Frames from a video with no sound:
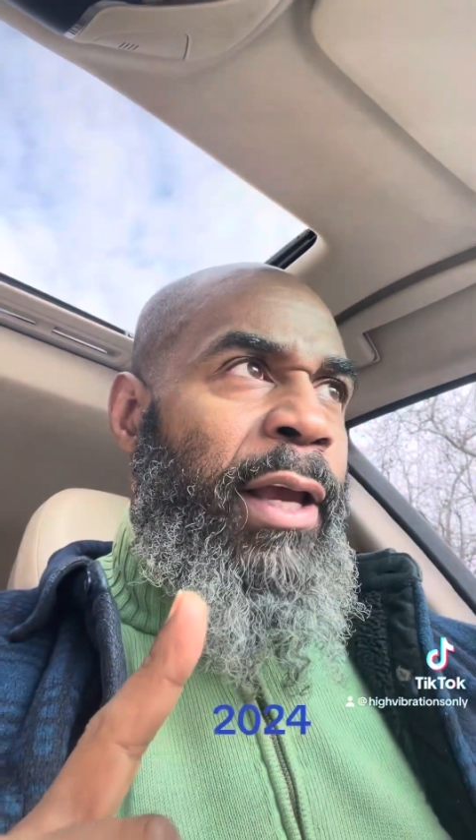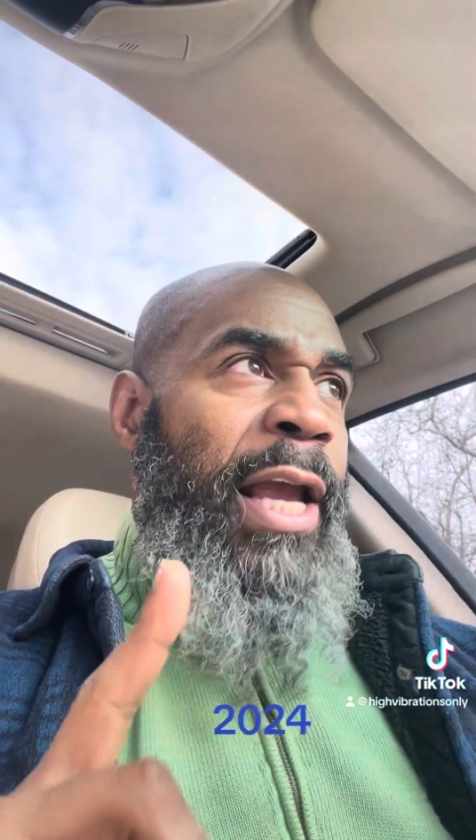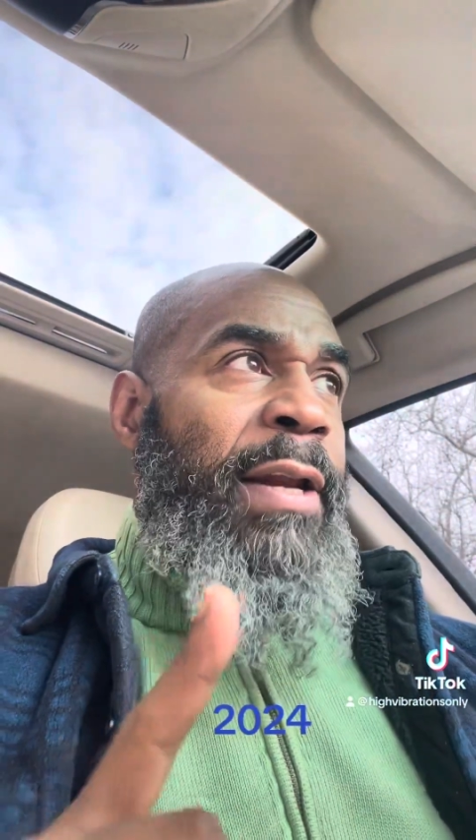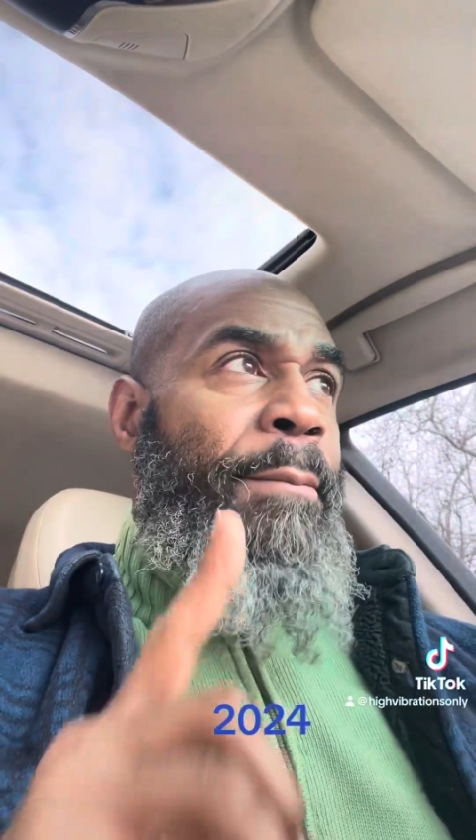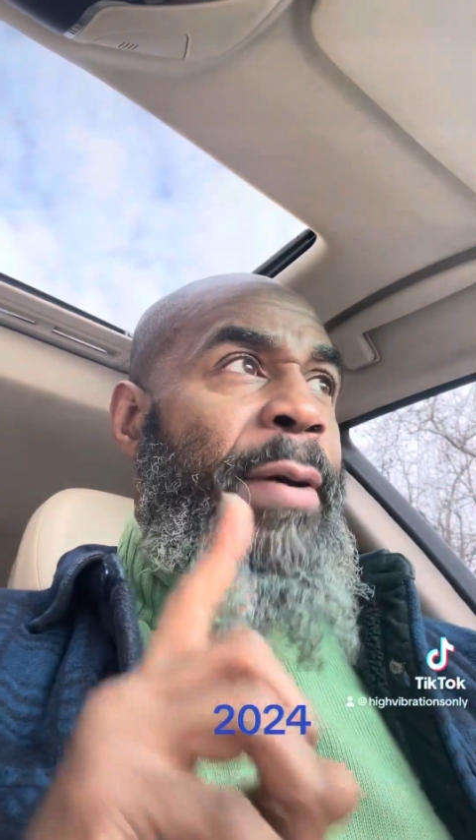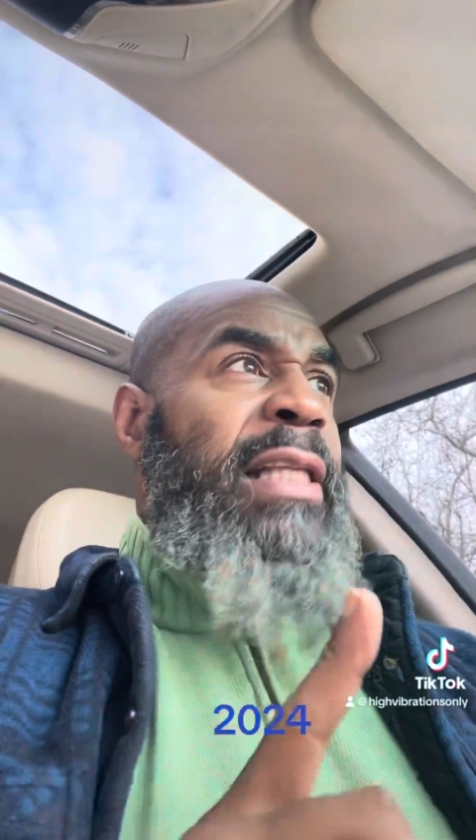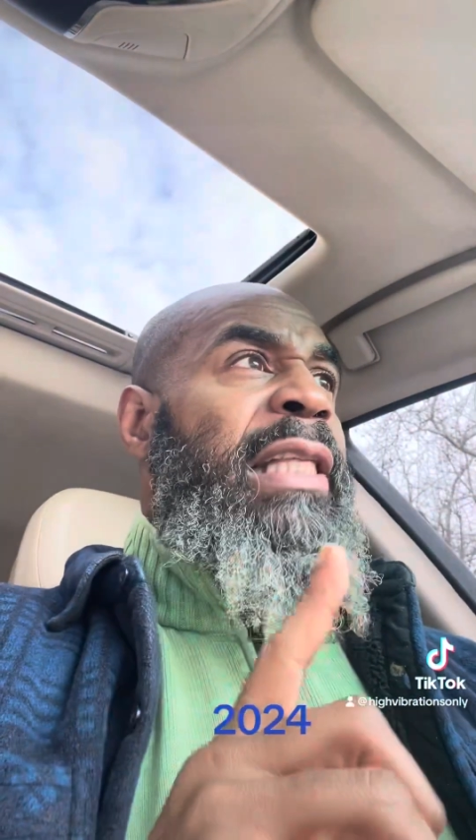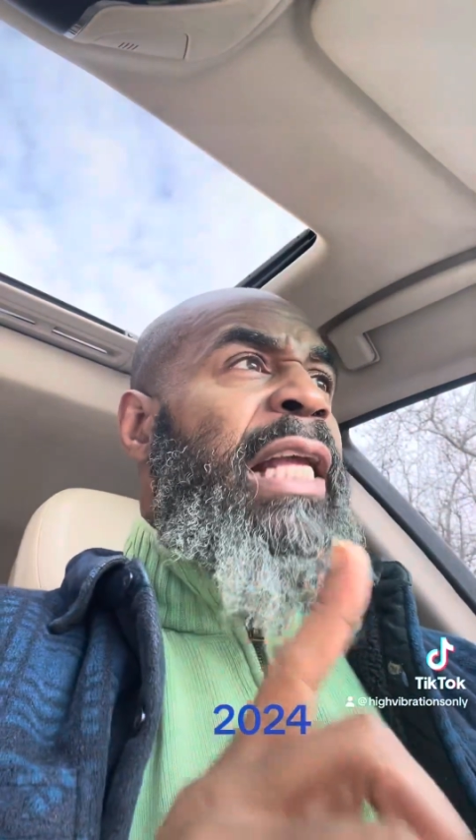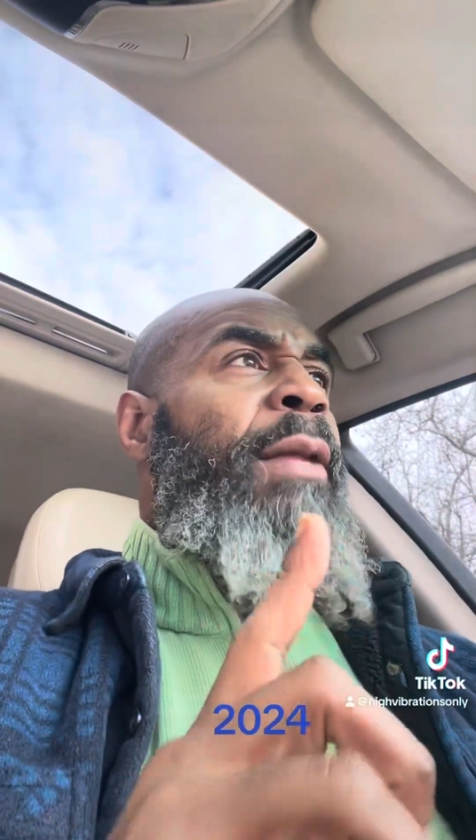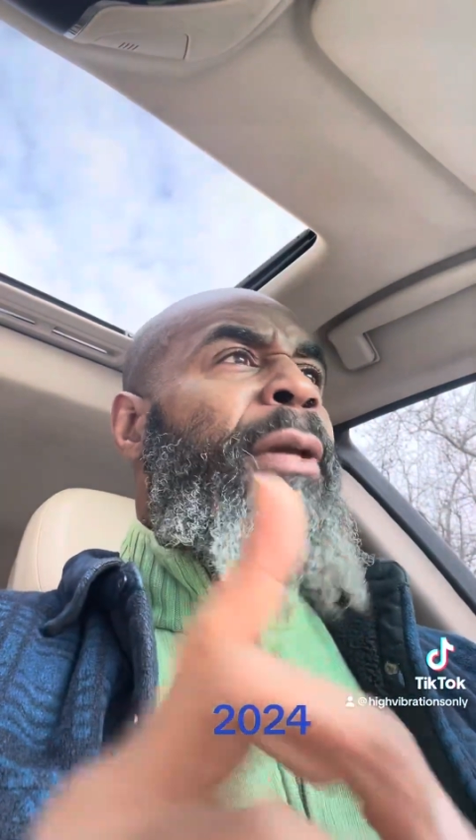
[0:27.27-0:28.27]
And the best
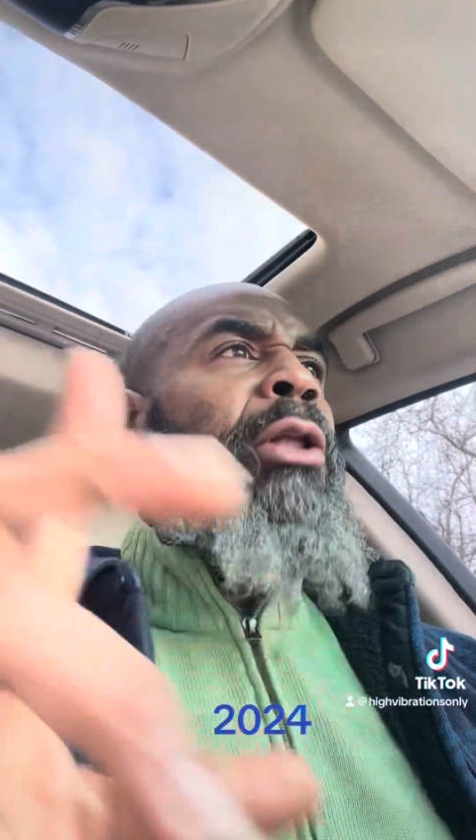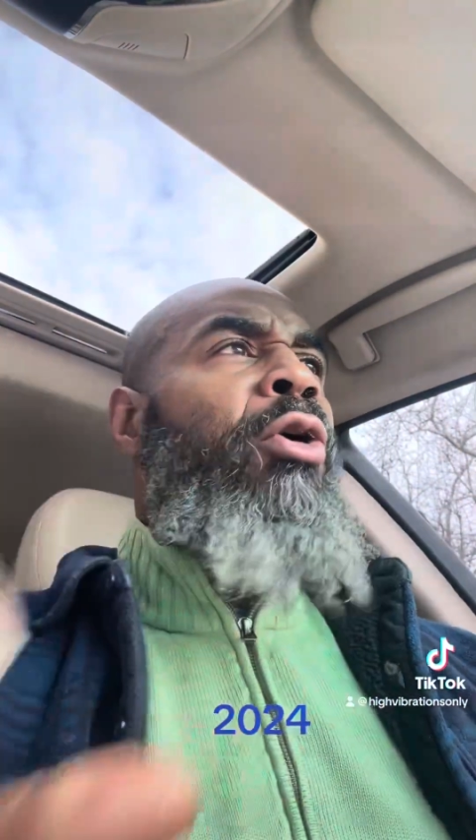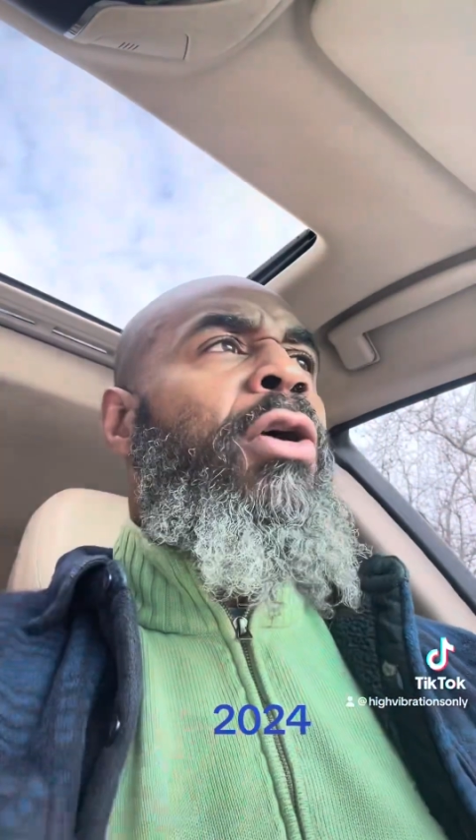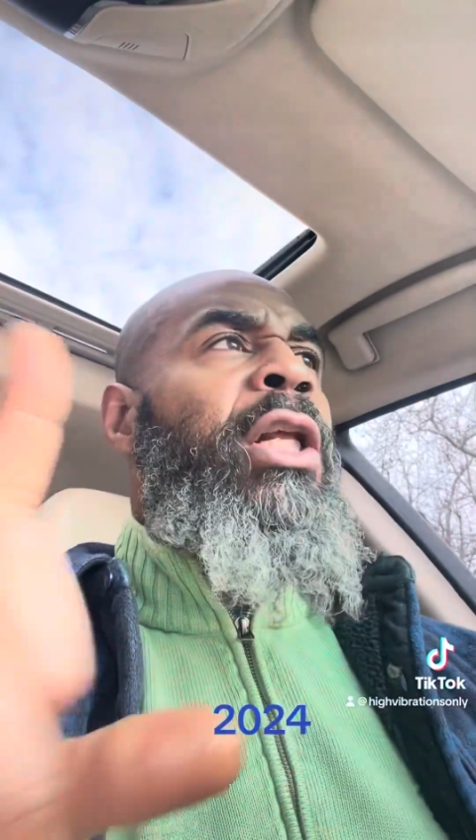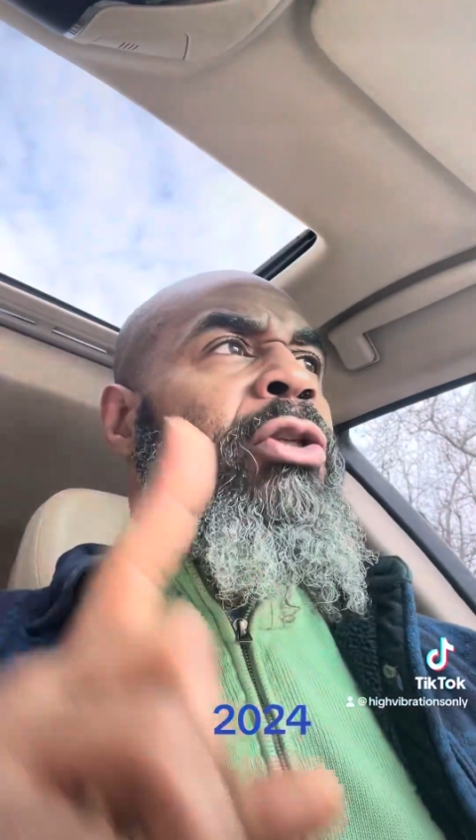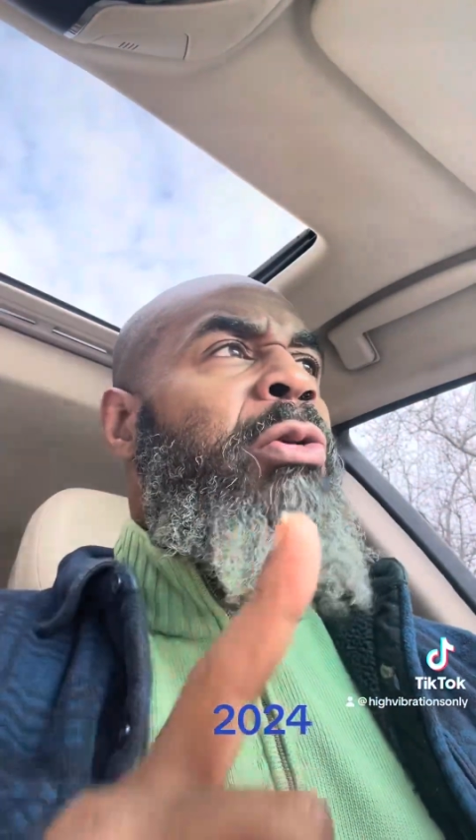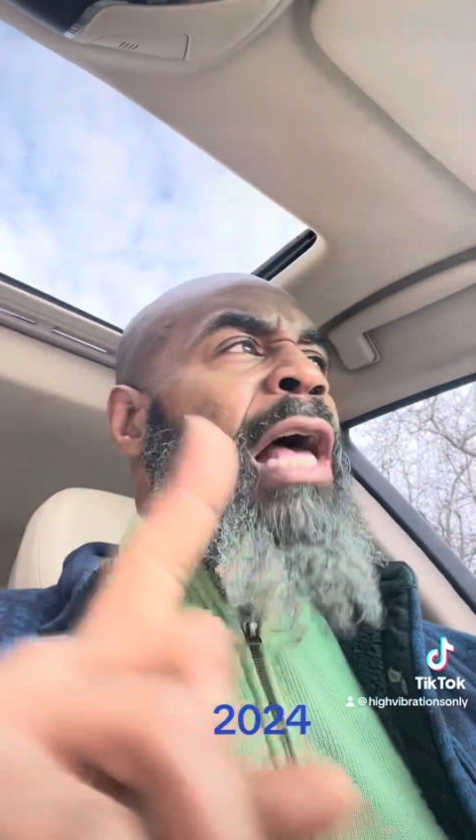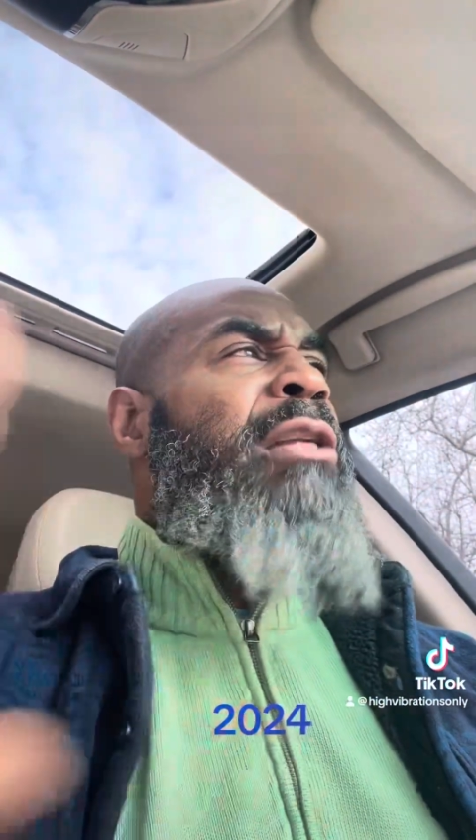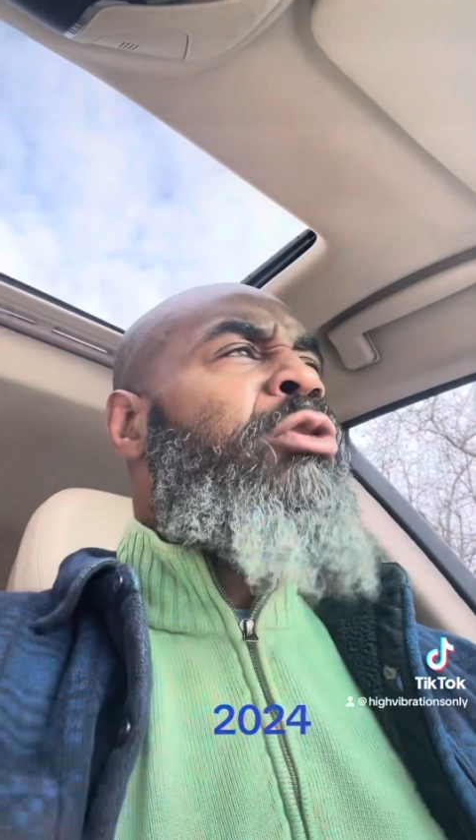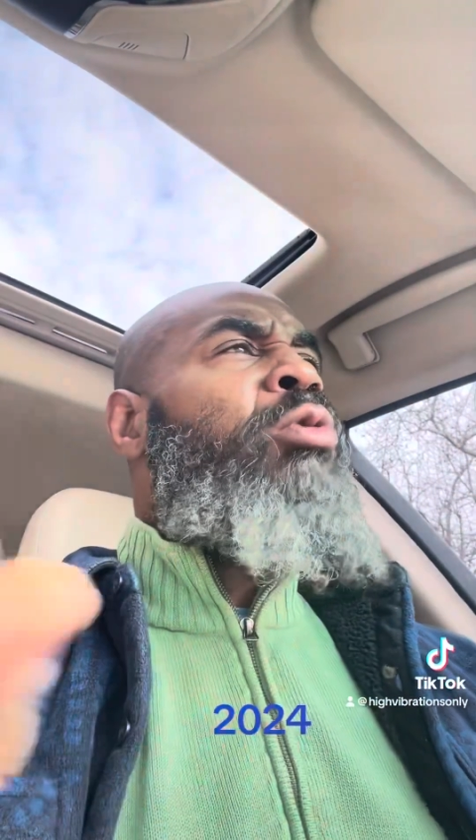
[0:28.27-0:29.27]
thing to be doing in
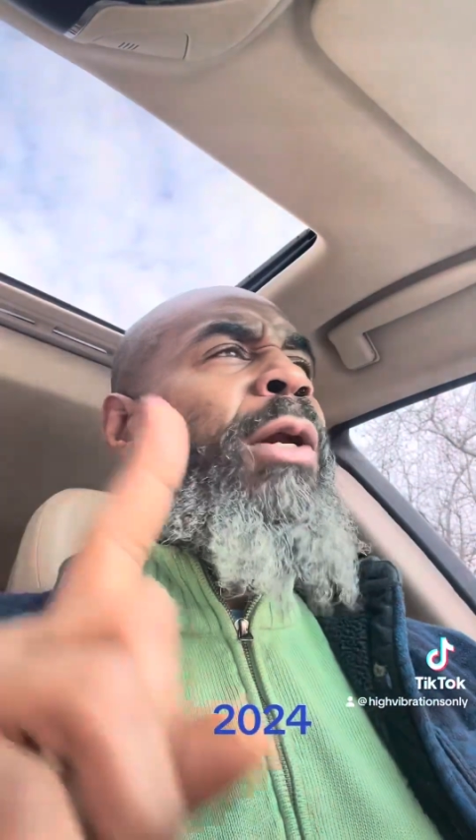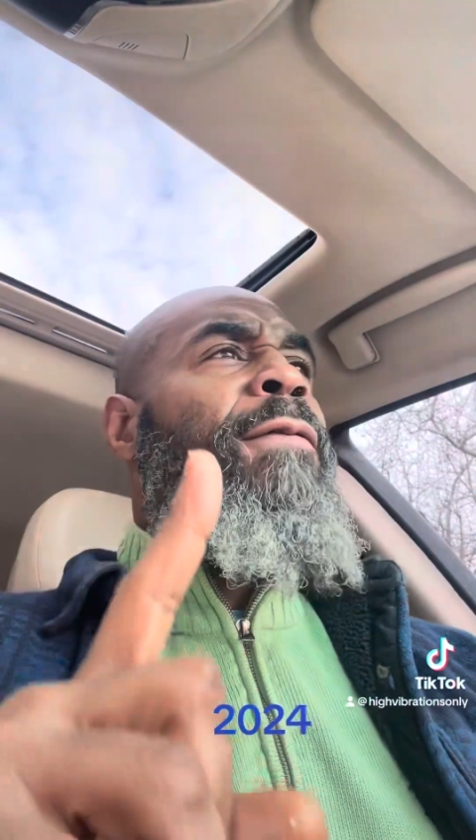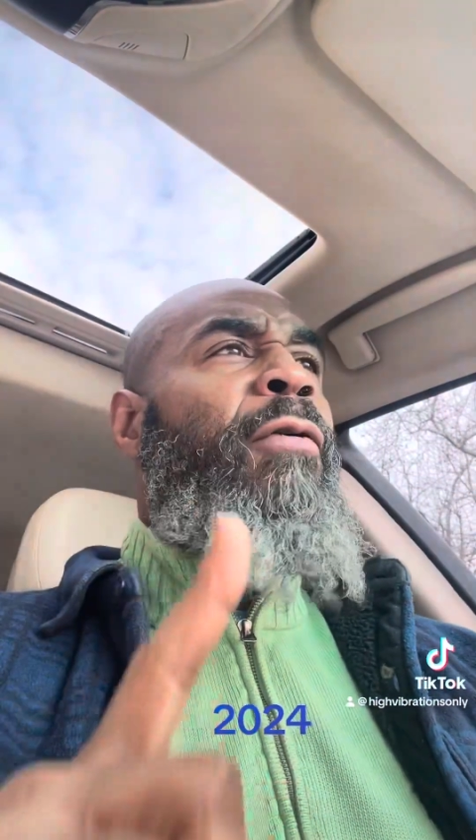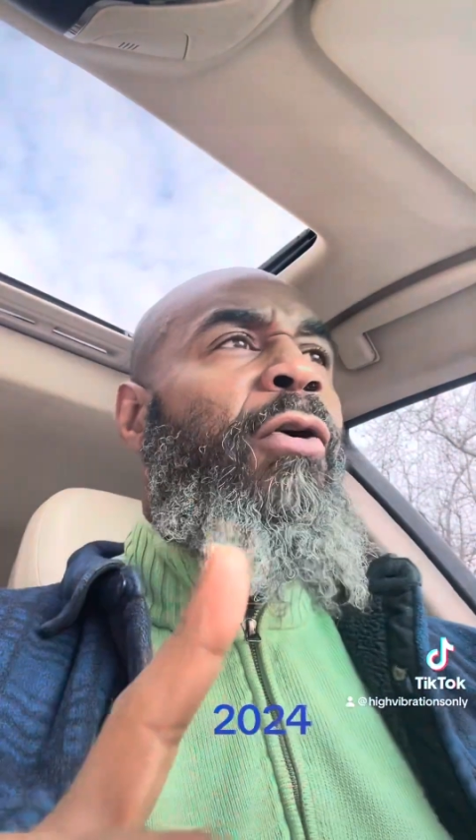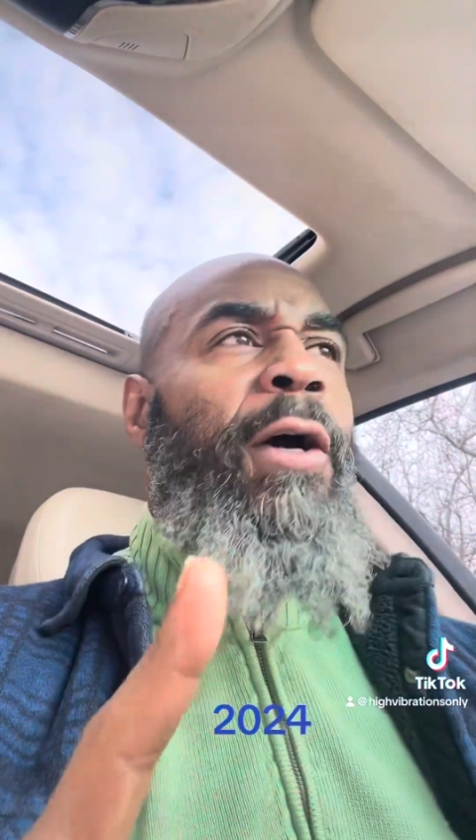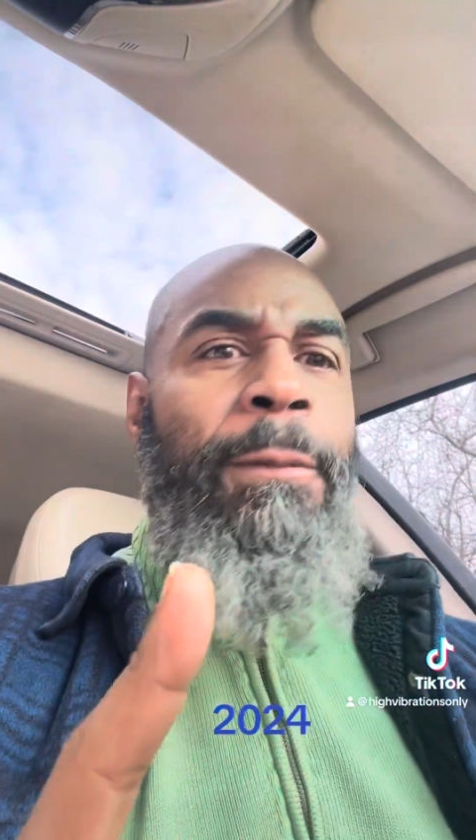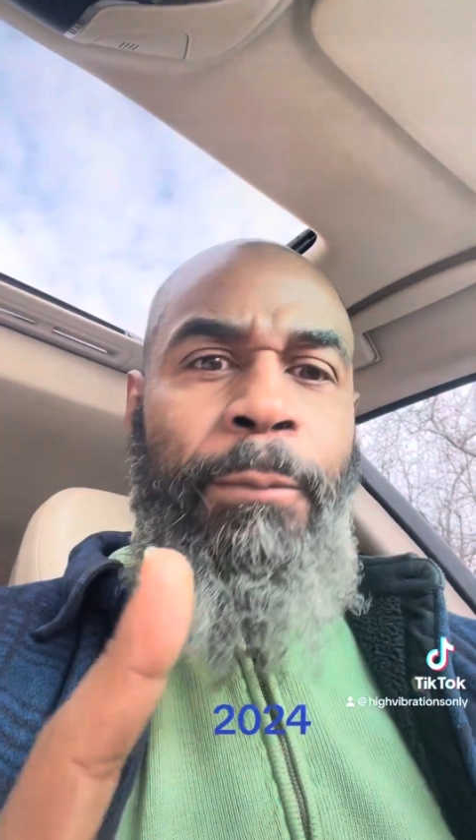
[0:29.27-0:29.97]
2024